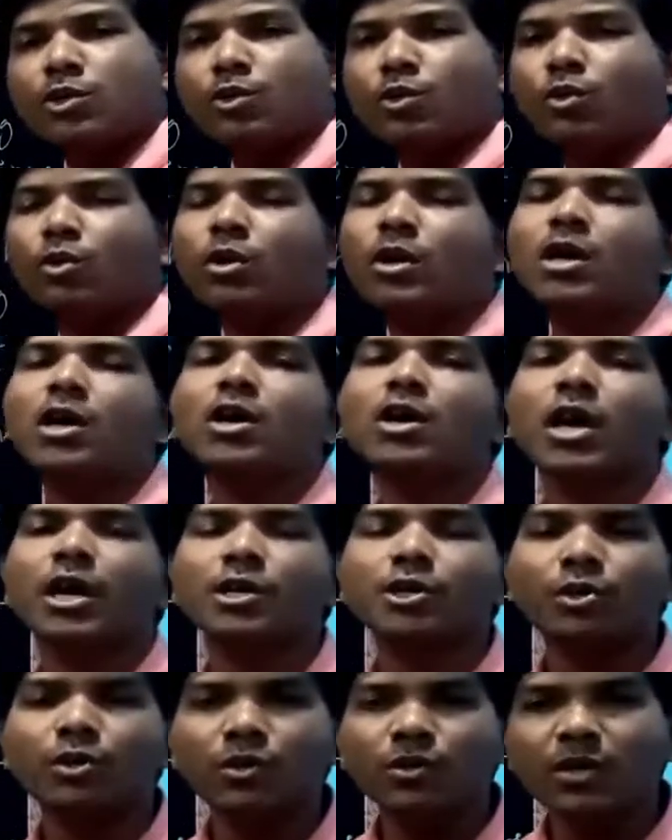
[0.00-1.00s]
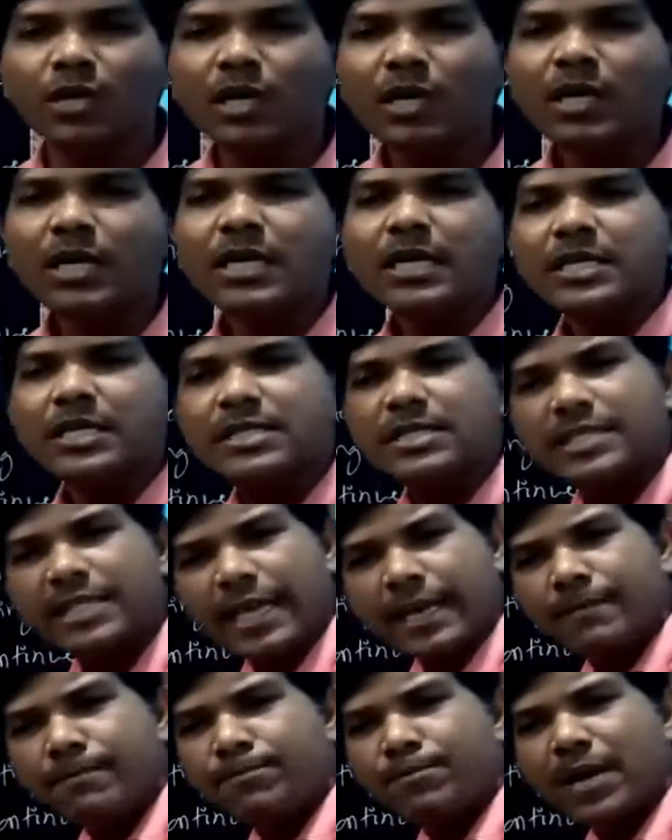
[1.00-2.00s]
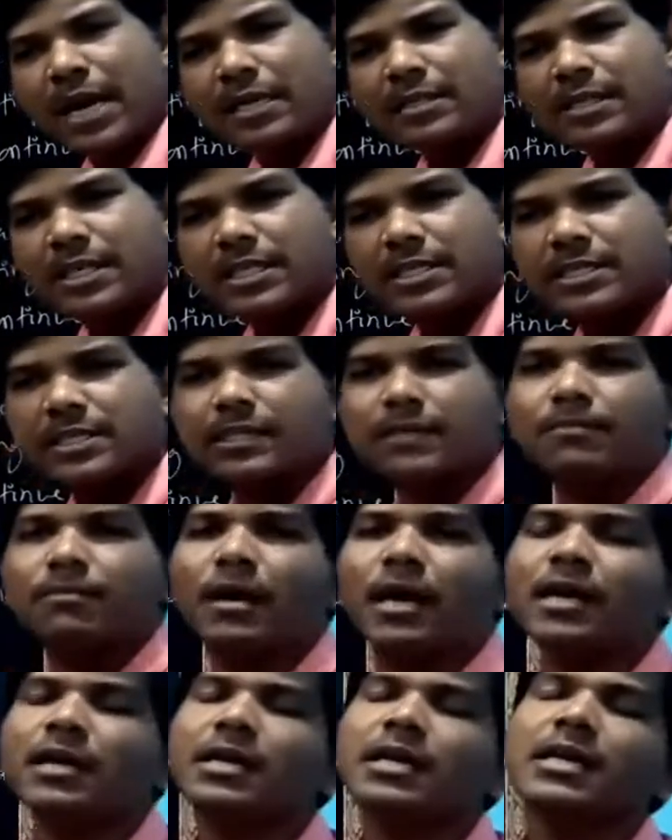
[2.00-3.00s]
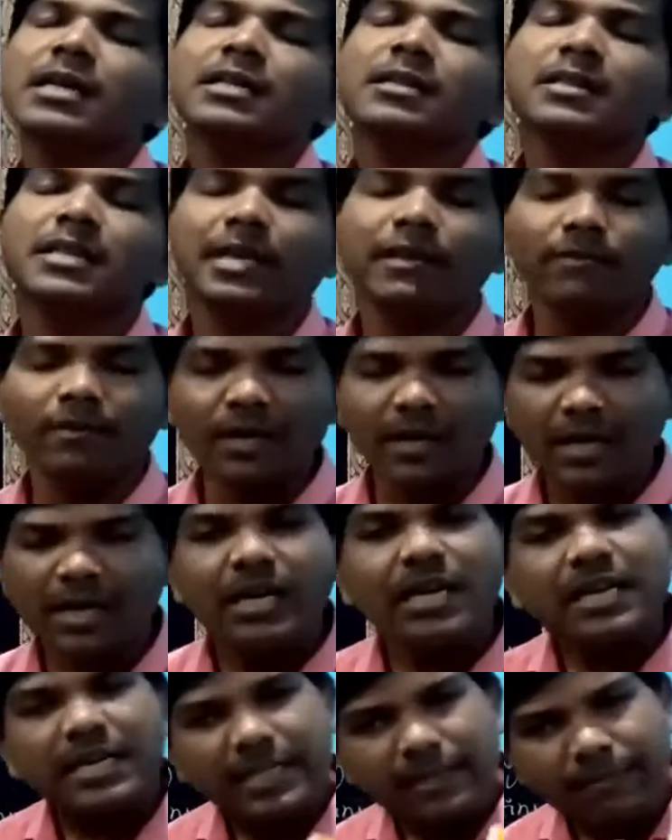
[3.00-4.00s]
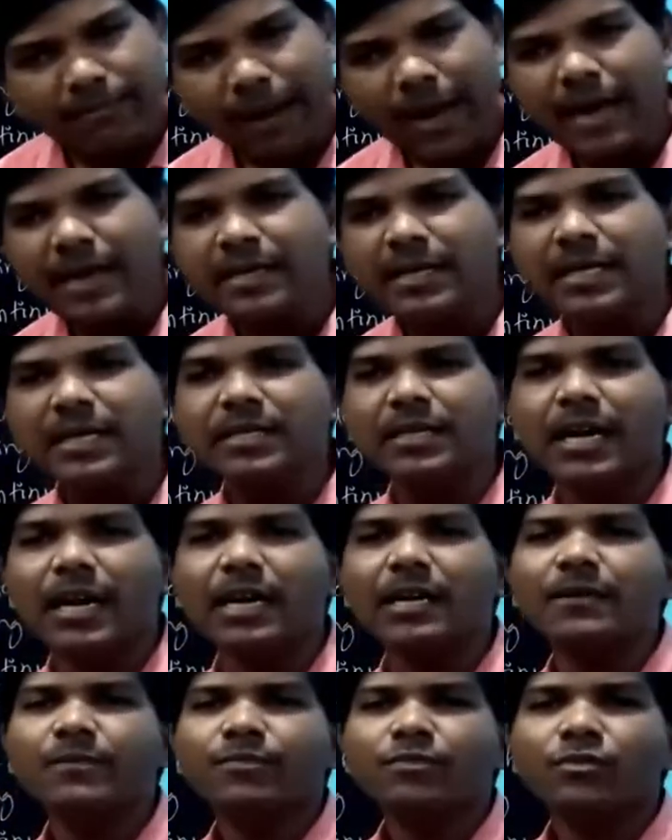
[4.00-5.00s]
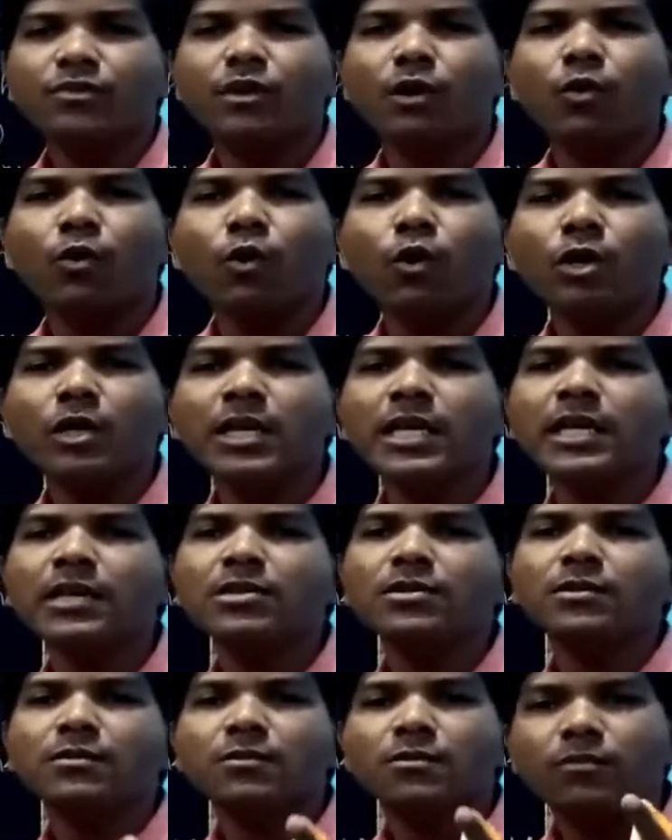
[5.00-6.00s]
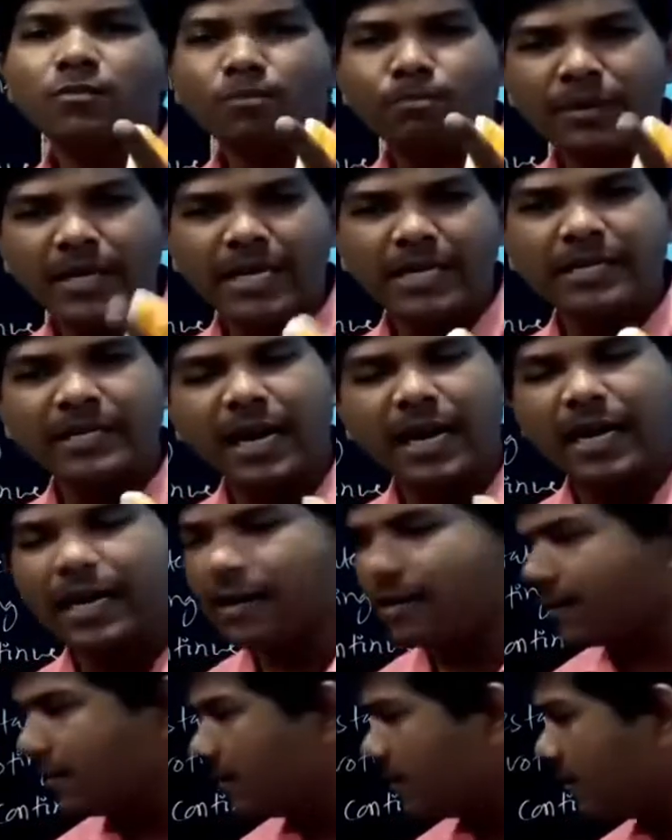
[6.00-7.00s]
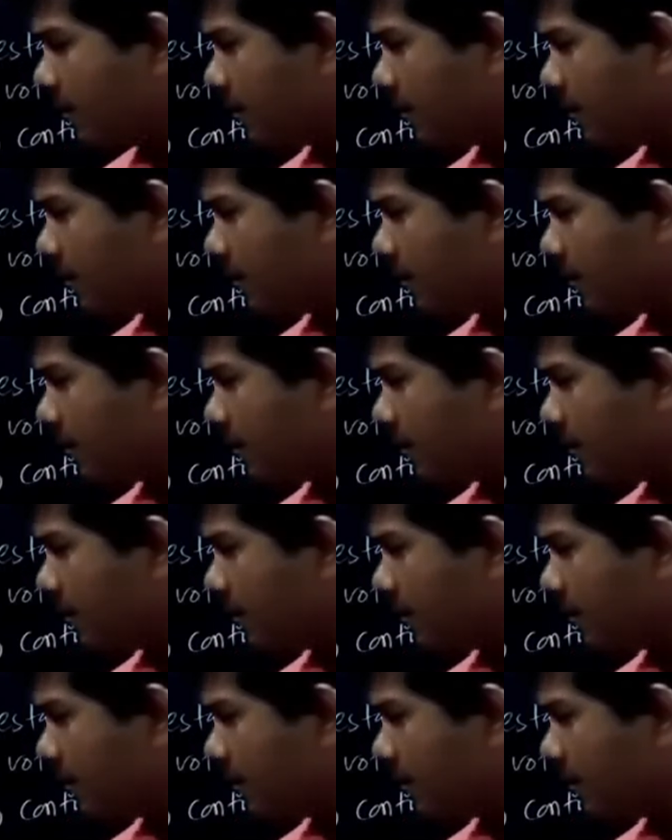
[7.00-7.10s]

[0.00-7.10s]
to continue the same practice, but they were demanded that the voting be done.